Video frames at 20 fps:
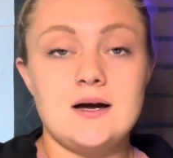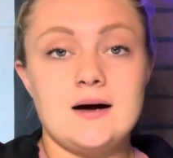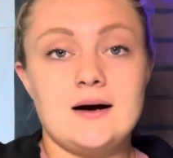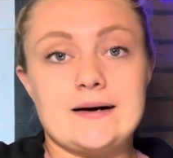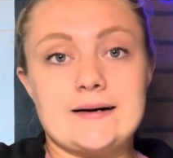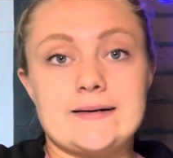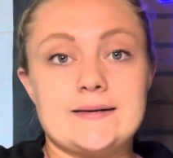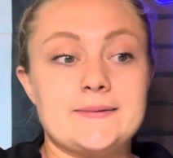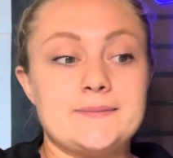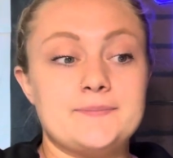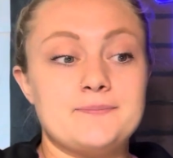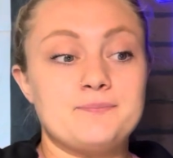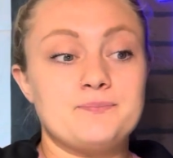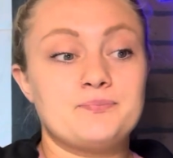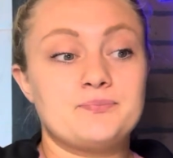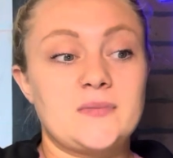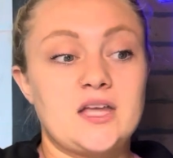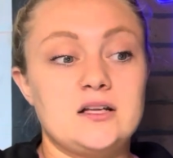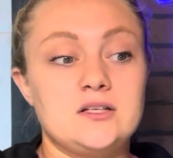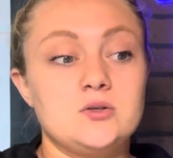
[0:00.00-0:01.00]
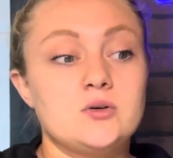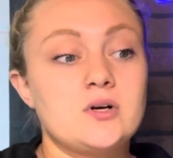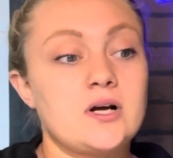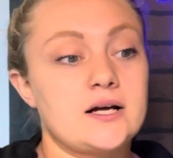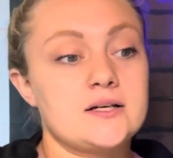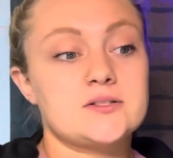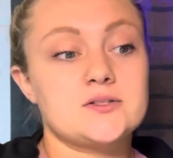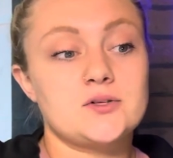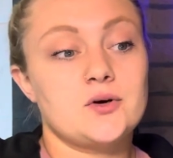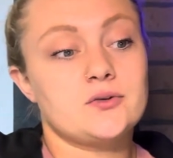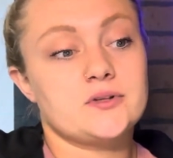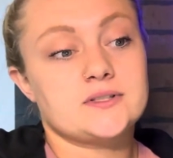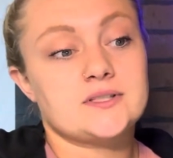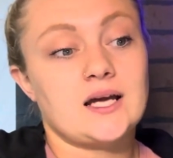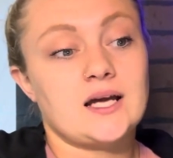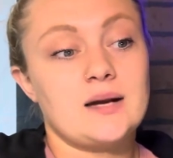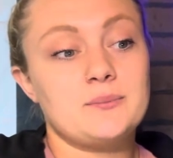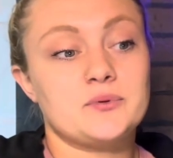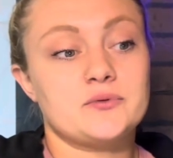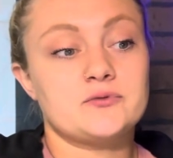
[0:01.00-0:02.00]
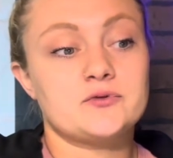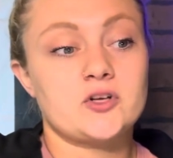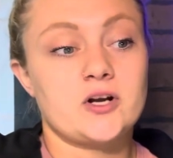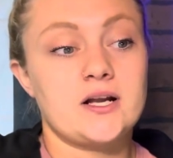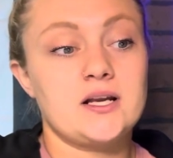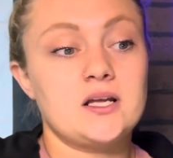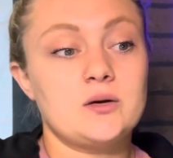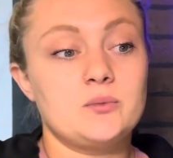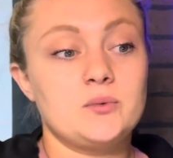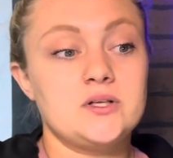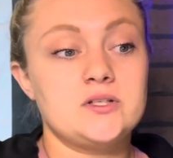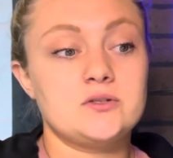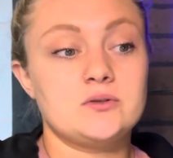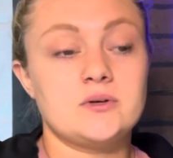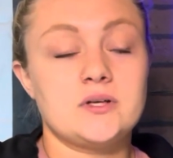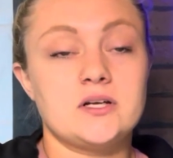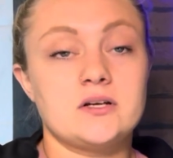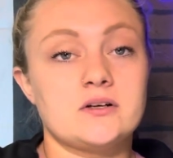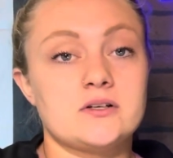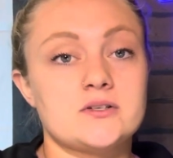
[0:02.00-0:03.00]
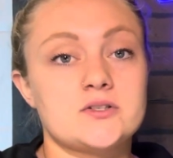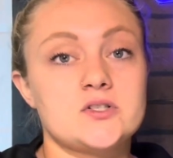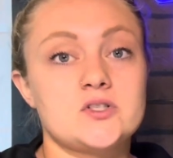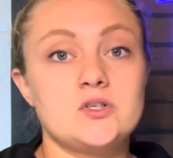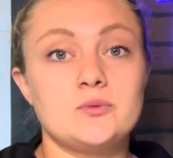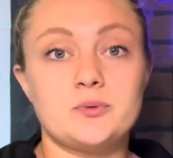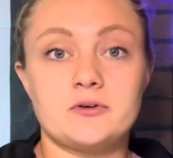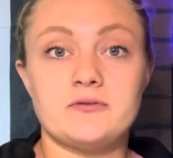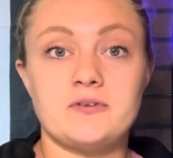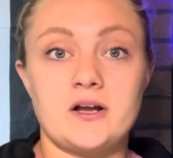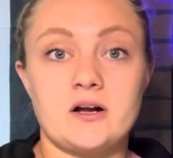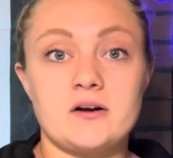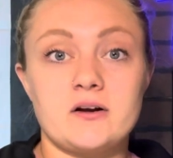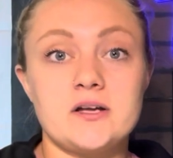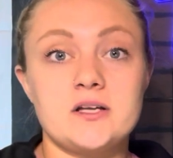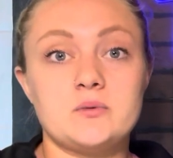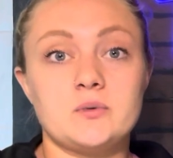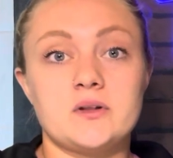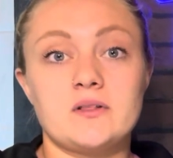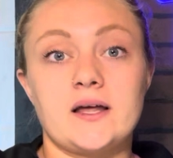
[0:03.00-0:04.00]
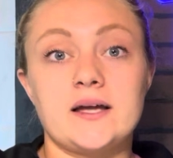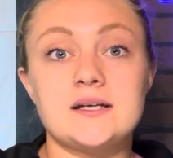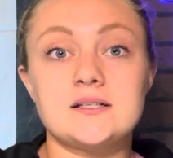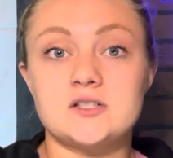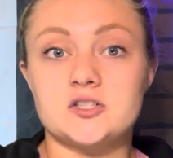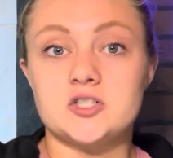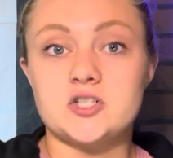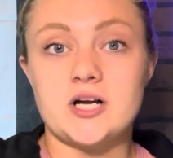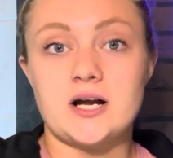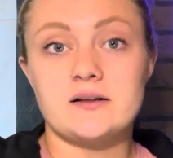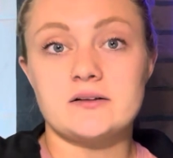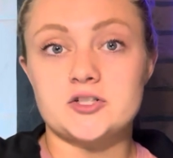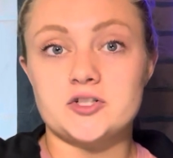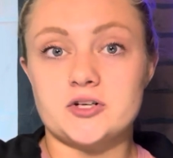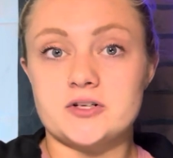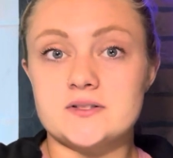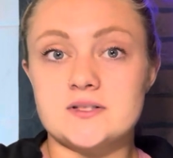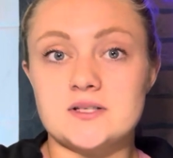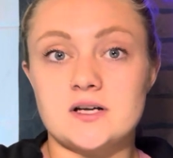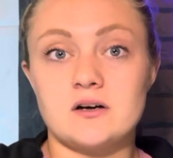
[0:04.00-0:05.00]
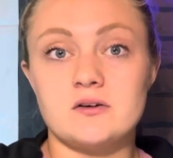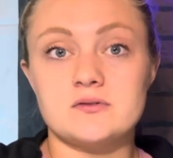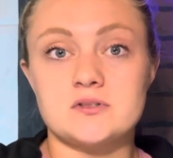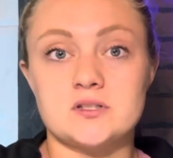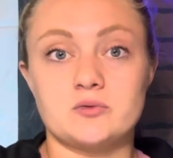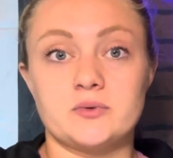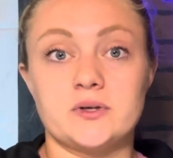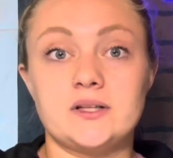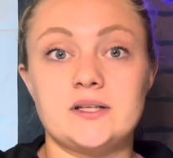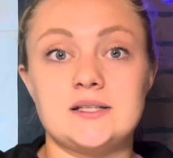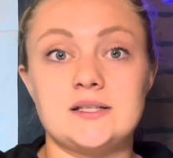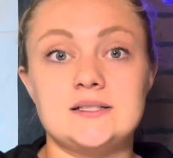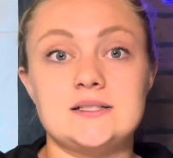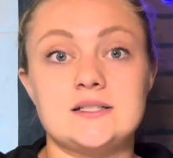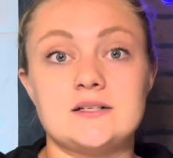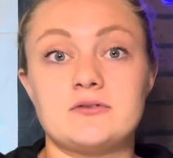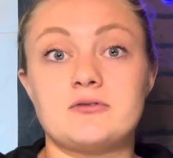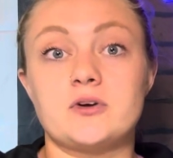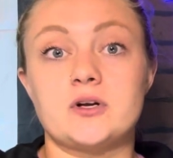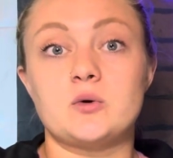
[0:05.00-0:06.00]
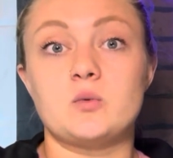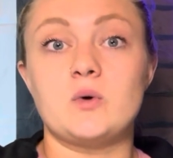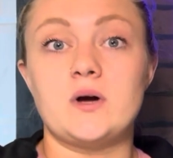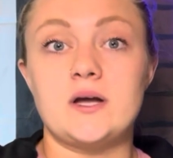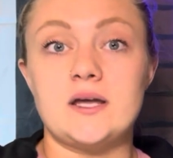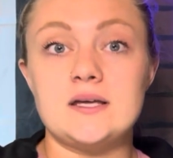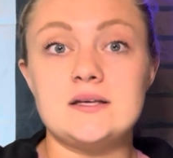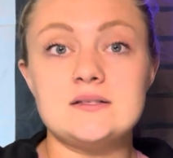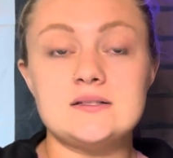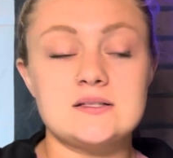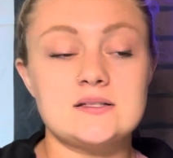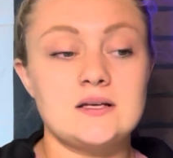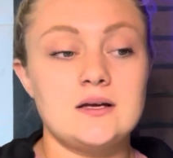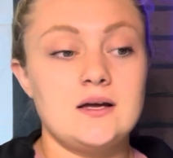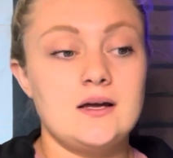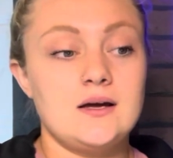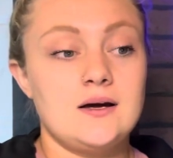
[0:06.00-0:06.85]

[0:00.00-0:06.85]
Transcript: And you guys know the type of training we do here is super varied. We like to challenge ourselves in really different ways.